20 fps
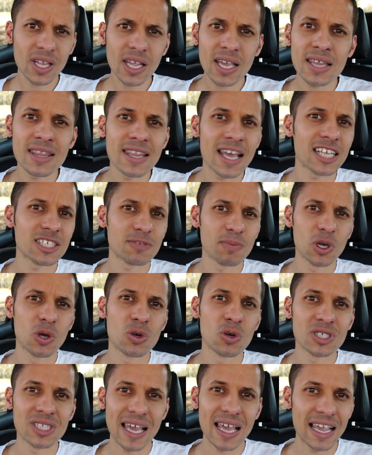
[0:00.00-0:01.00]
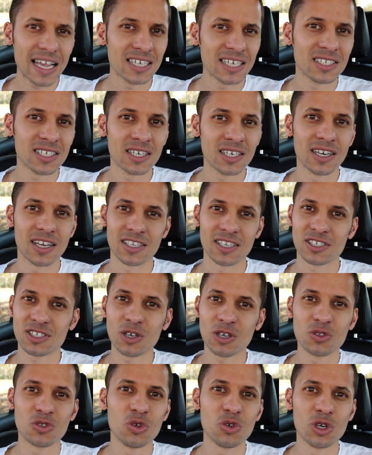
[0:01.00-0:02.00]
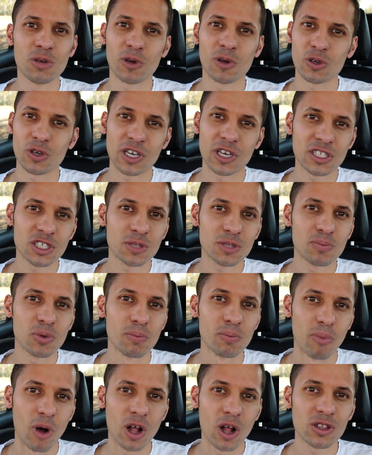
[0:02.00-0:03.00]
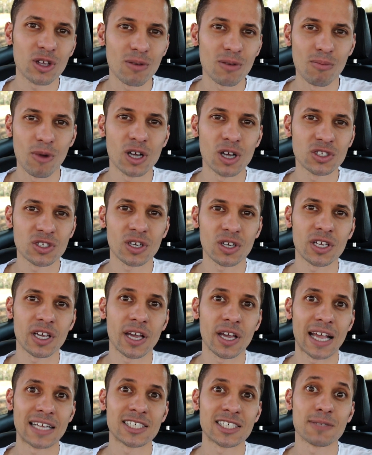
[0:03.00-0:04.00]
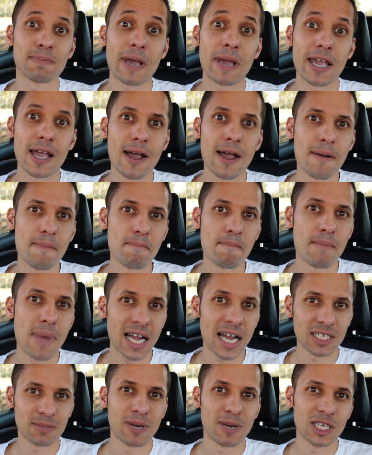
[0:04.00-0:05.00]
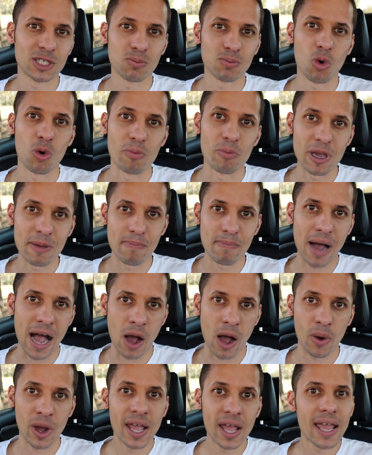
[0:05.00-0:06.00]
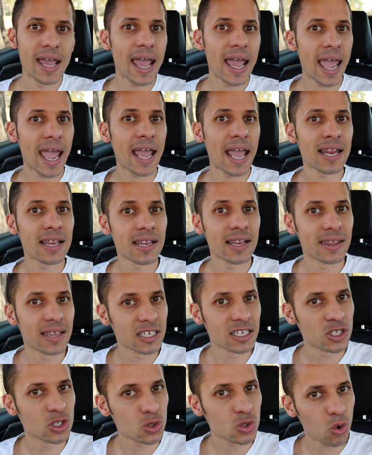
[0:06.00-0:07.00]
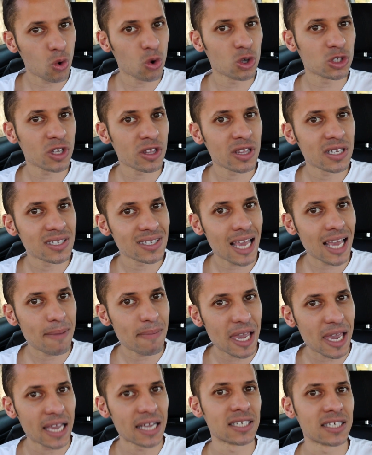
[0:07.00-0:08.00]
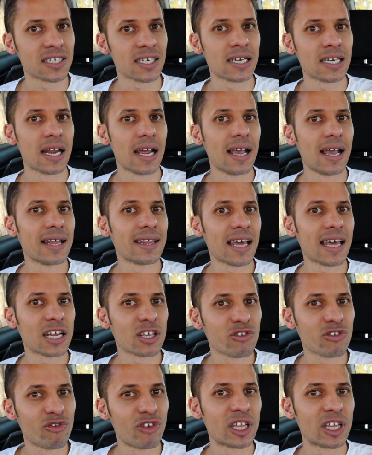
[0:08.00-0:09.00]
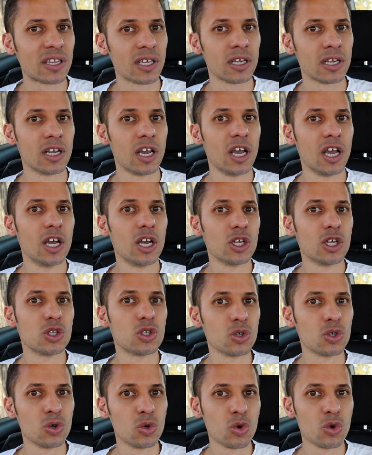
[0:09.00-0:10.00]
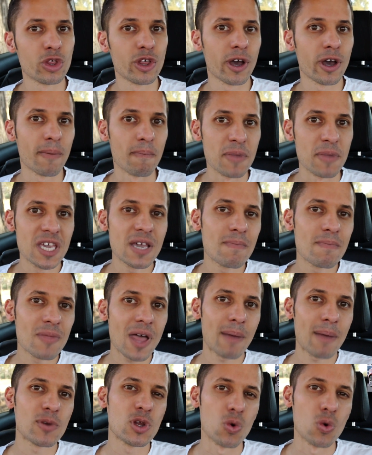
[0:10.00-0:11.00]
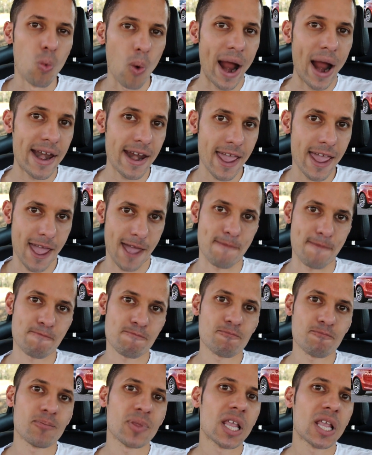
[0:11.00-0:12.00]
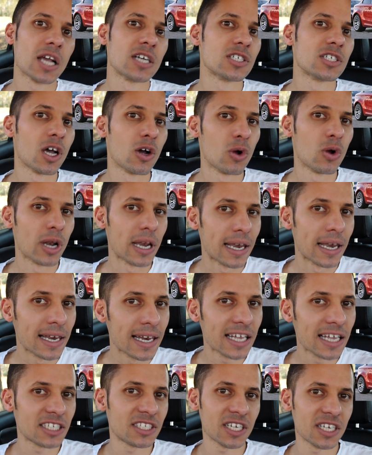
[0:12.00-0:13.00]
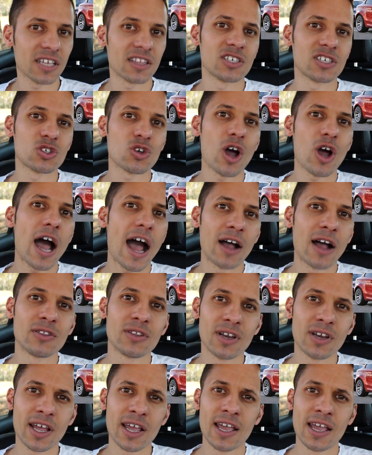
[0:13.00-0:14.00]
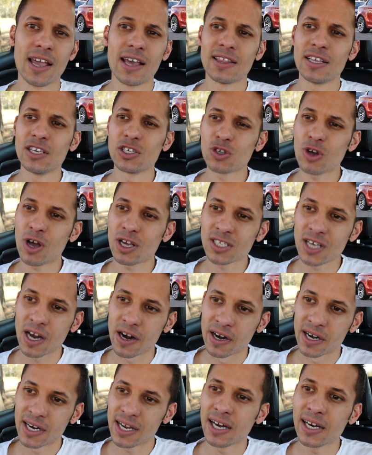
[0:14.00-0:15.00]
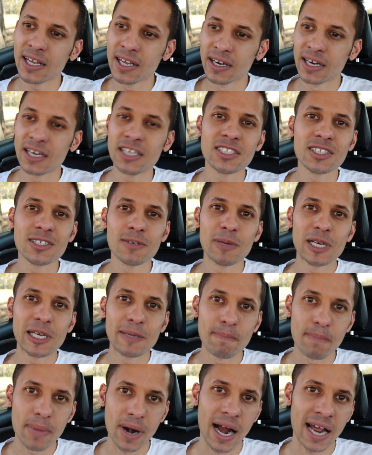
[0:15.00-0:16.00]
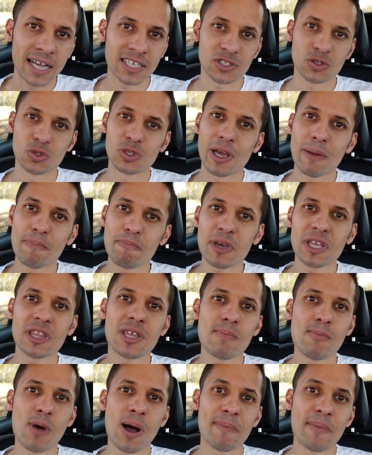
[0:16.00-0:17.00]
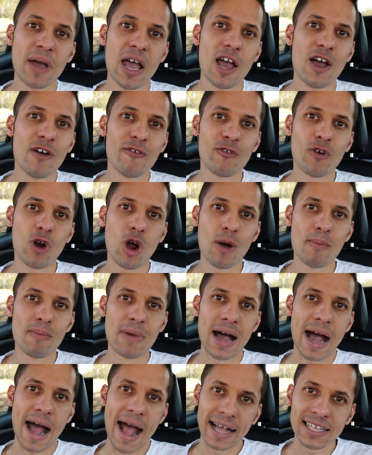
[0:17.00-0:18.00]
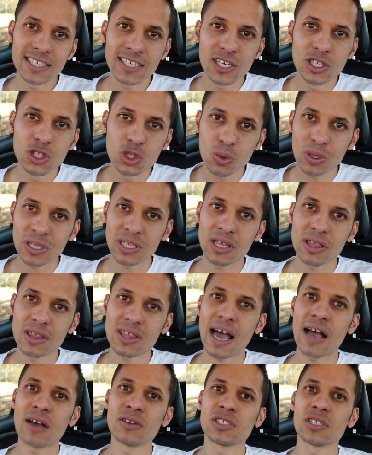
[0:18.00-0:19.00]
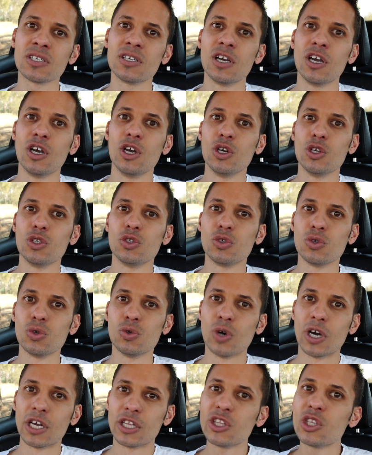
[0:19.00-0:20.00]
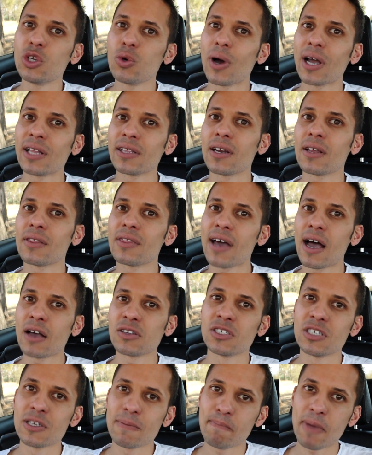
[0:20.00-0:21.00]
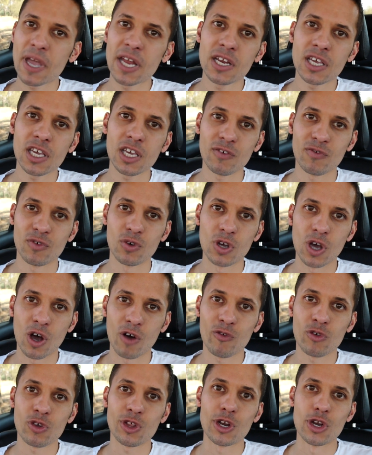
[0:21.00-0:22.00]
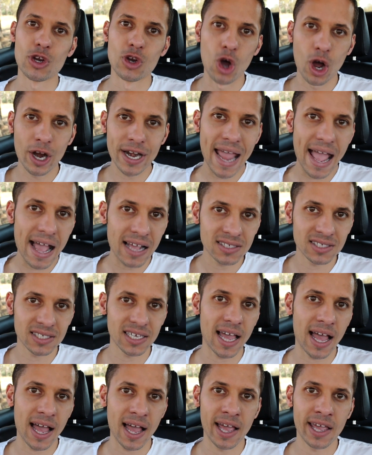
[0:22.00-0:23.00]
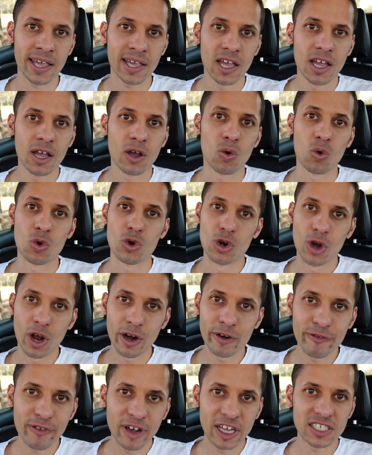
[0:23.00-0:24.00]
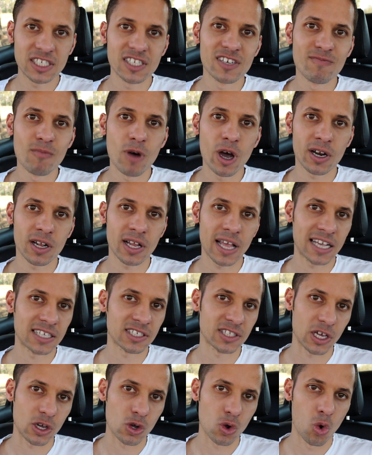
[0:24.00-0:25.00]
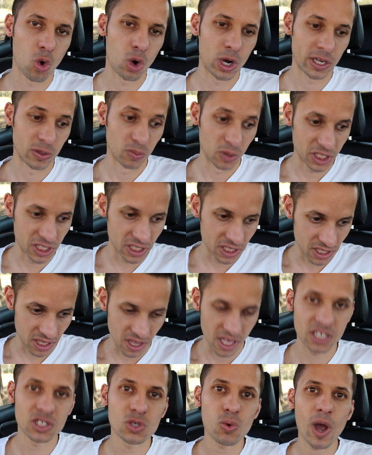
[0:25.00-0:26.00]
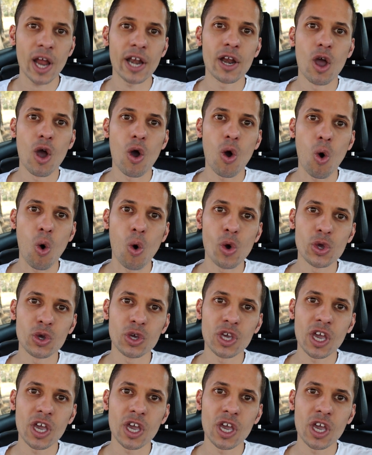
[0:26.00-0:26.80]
And that's because the engine is so tunable. You can just put bolt-on mods on here and just make much more big power. And this is also the same engine that is fitted to the BMW 1M. So let's check this car out today. These cars are really reasonably priced. You can pick them up from 120,000 to 200,000, depending if you go for the non-LCI or non-facelift model as they call it, which is this one, or you